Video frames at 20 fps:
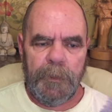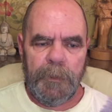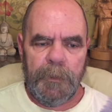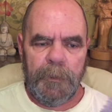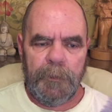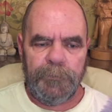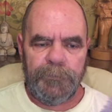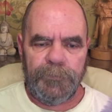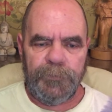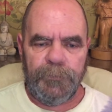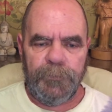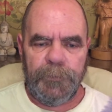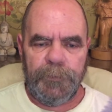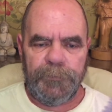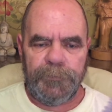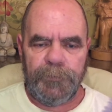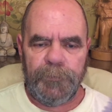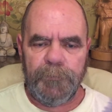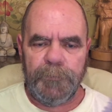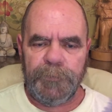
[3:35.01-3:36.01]
As the weeks
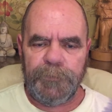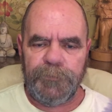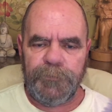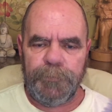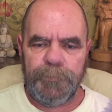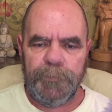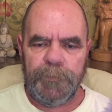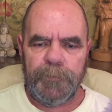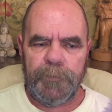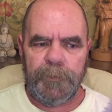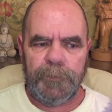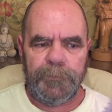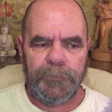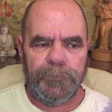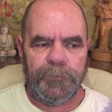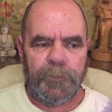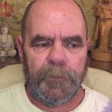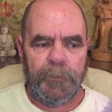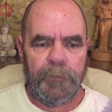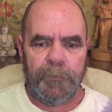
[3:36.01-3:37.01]
and months progressed,
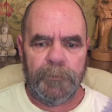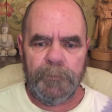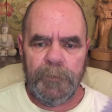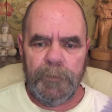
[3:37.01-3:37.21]
I